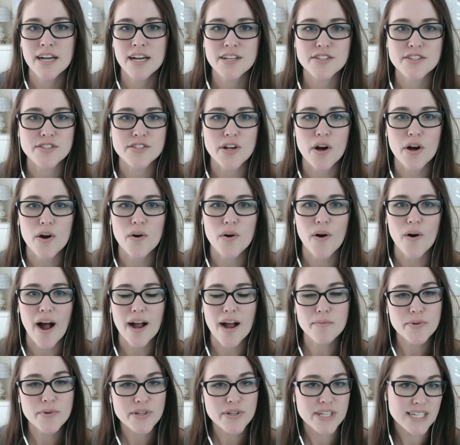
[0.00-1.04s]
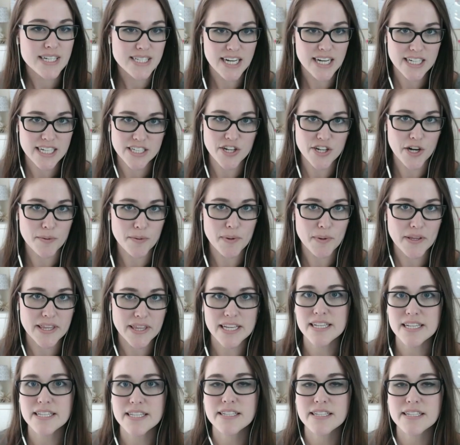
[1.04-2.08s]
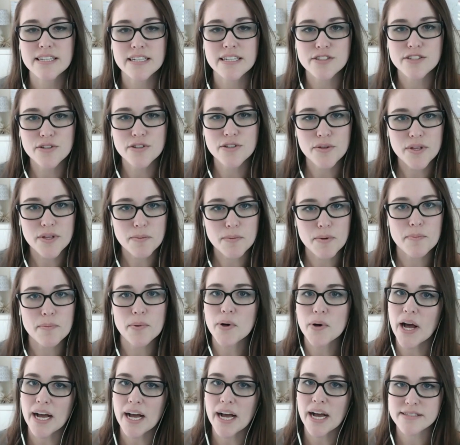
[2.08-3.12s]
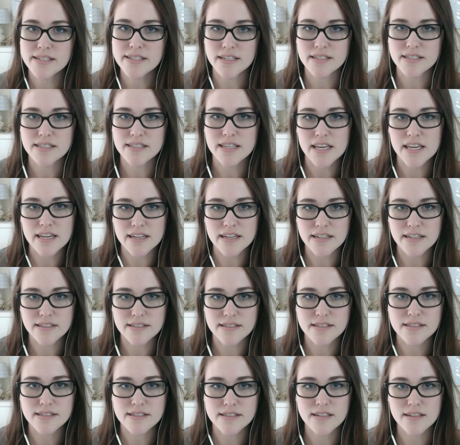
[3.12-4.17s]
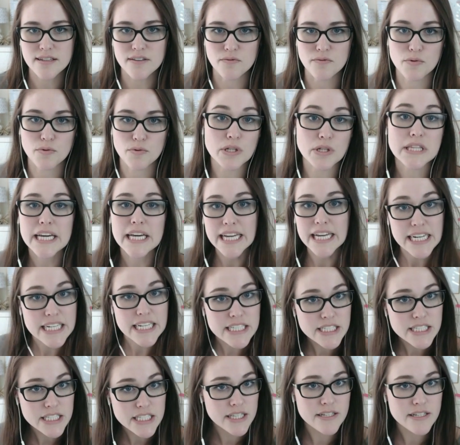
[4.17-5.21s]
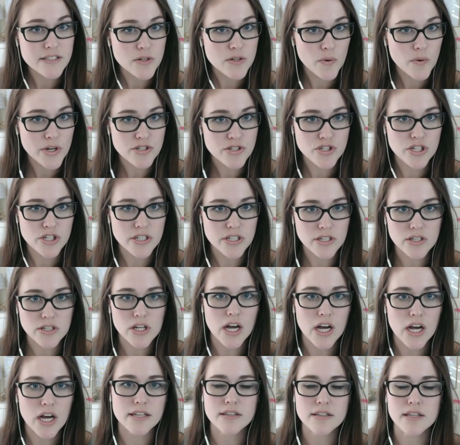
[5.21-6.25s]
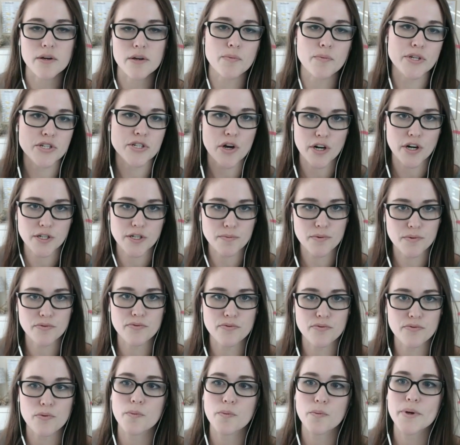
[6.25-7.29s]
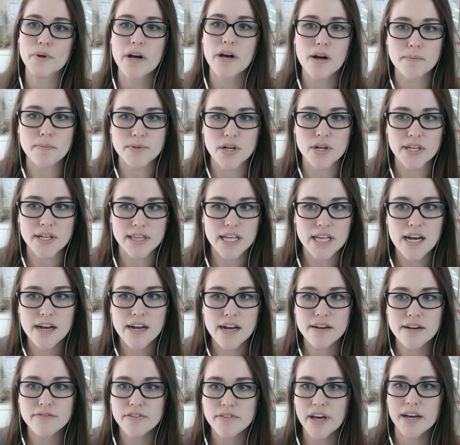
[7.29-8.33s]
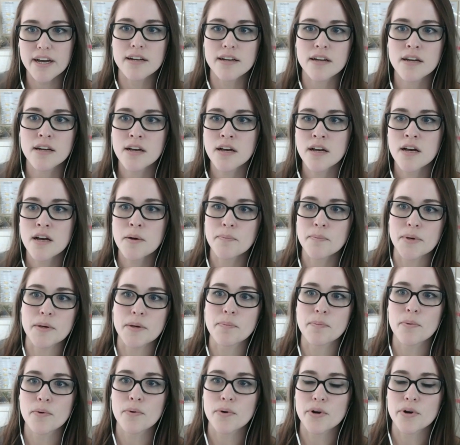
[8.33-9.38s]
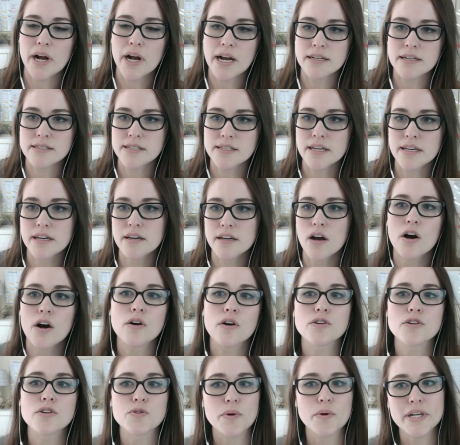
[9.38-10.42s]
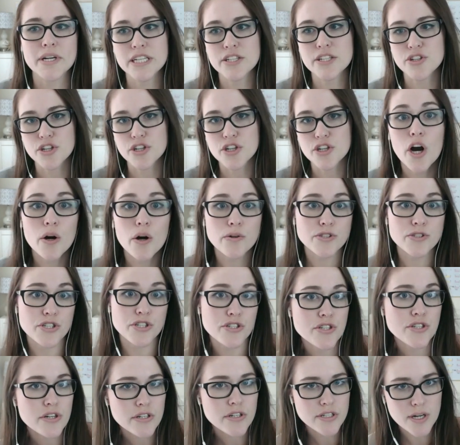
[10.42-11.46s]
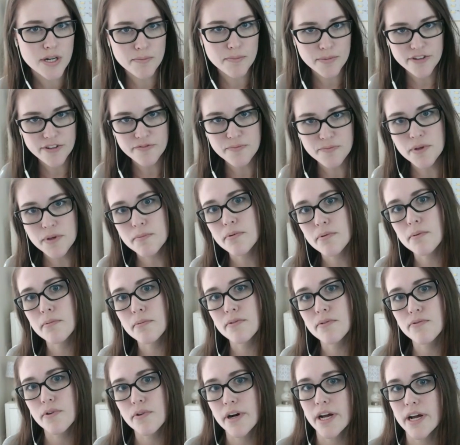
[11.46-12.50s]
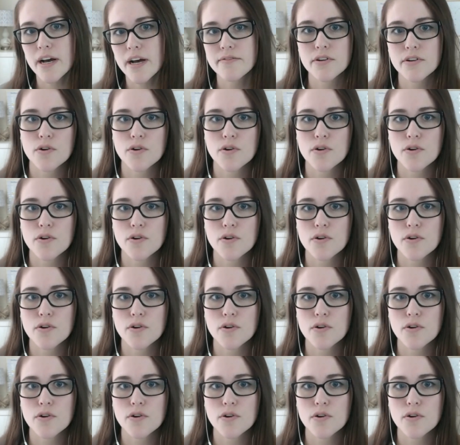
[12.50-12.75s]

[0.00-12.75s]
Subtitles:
So I'm really excited to talk about this because I do think people ask us things related to this question a lot. Like we talked before we hopped on live that people are asking, oh, do I need to coach a certain number of people before I have a